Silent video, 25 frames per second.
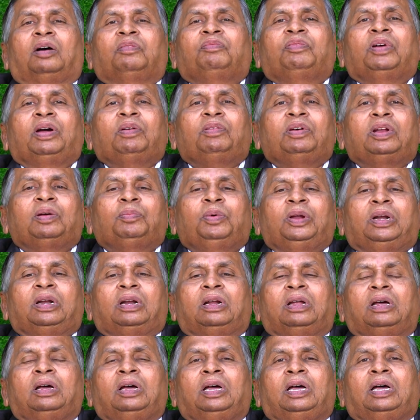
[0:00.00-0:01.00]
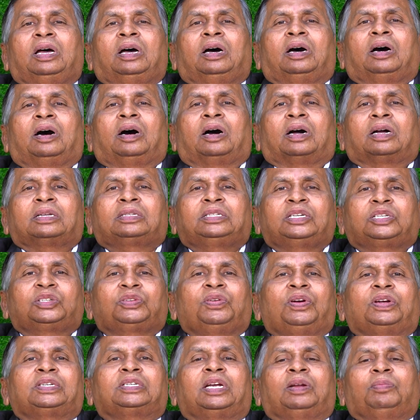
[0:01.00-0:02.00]
favorable
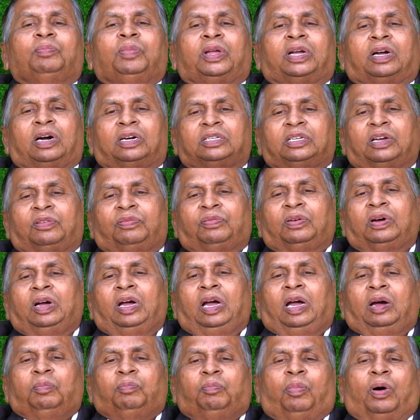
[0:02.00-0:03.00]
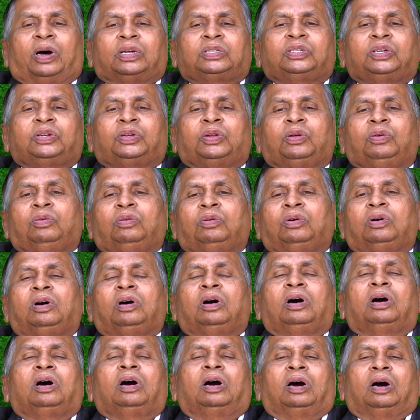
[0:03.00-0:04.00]
situation because of positive
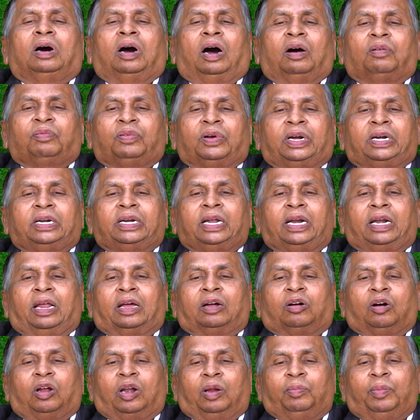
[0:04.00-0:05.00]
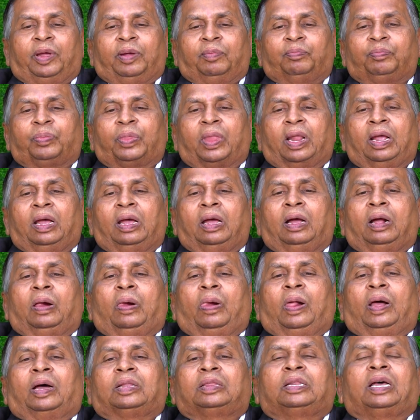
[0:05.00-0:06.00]
of Indian economy.
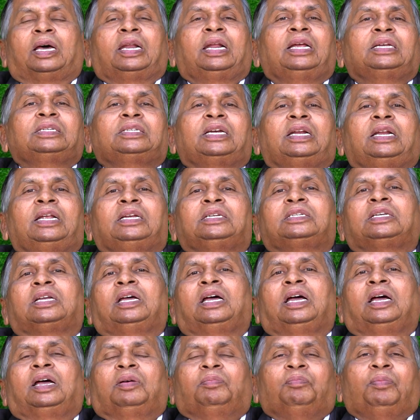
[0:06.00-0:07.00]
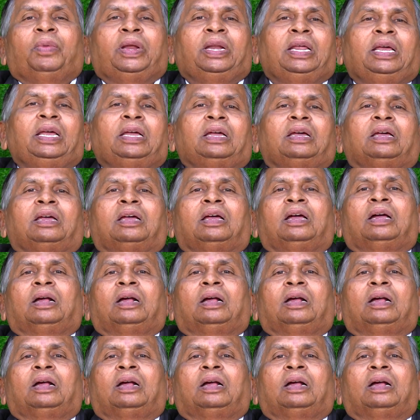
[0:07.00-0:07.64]
The reason is many